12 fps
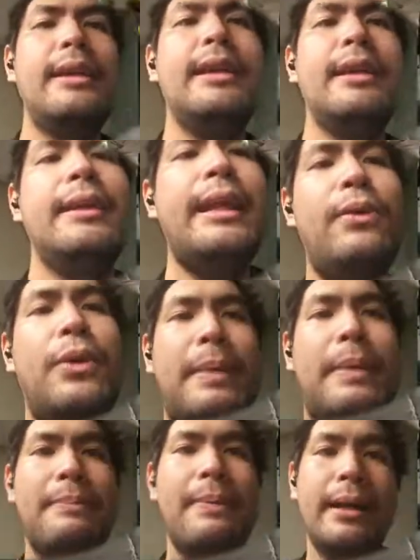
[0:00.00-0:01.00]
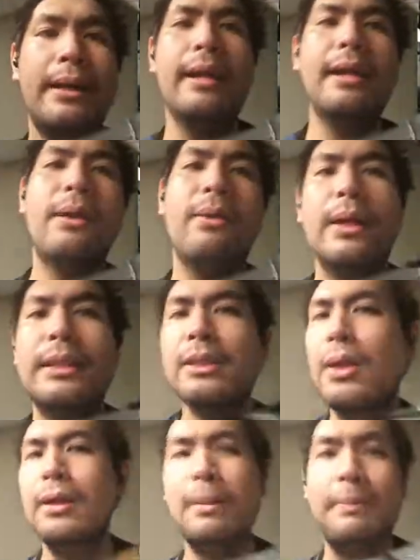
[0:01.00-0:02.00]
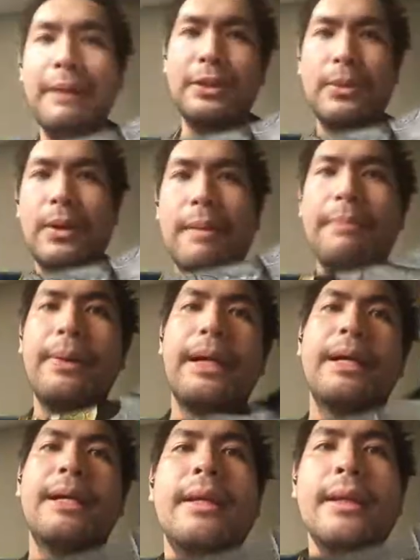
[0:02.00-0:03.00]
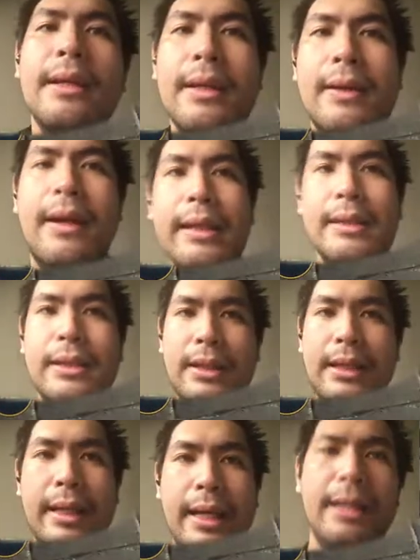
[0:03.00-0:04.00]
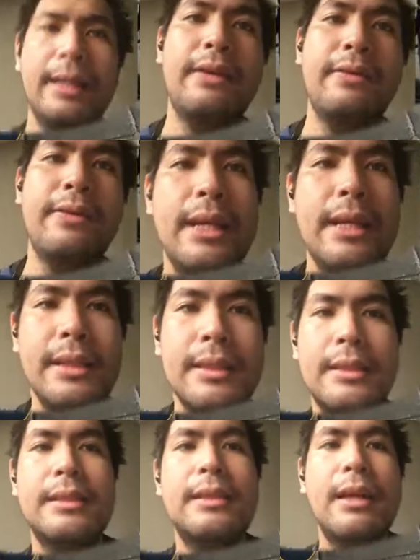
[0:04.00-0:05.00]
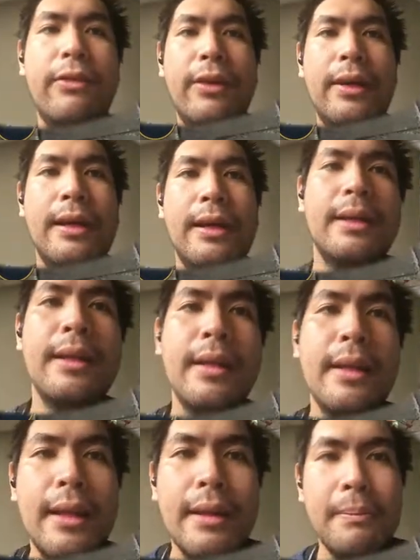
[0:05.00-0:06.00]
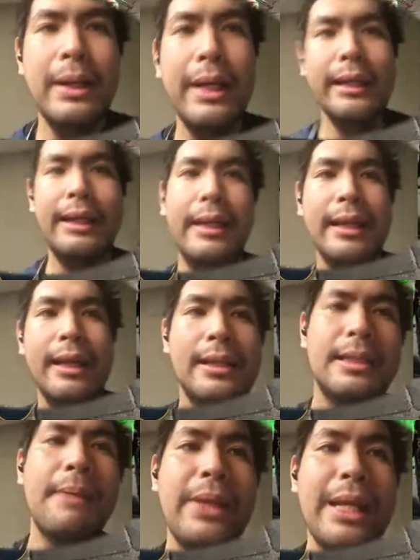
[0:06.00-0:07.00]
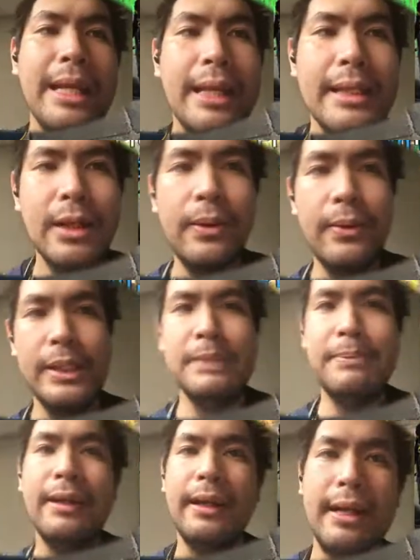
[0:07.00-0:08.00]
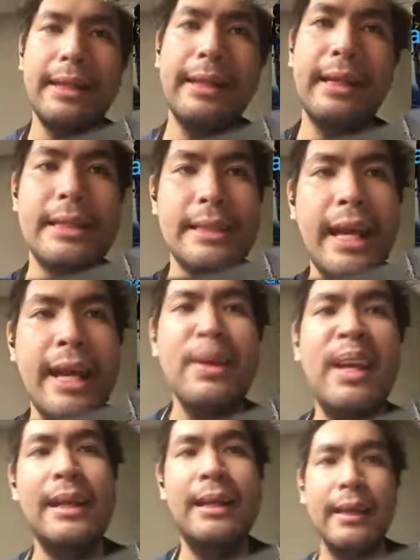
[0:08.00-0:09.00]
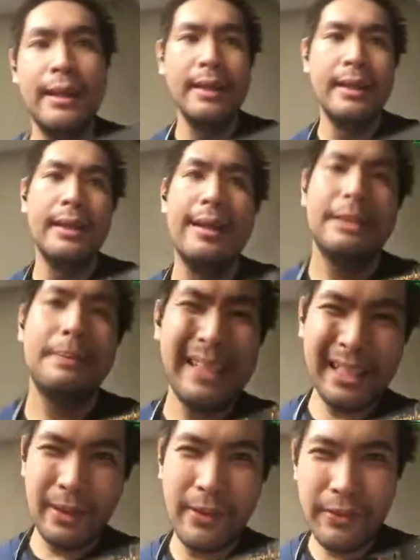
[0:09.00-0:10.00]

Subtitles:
that would have been better once all the buffs were up, right? So you can get a lot of heals and stuff. But, something is always better than nothing in this game, especially when you're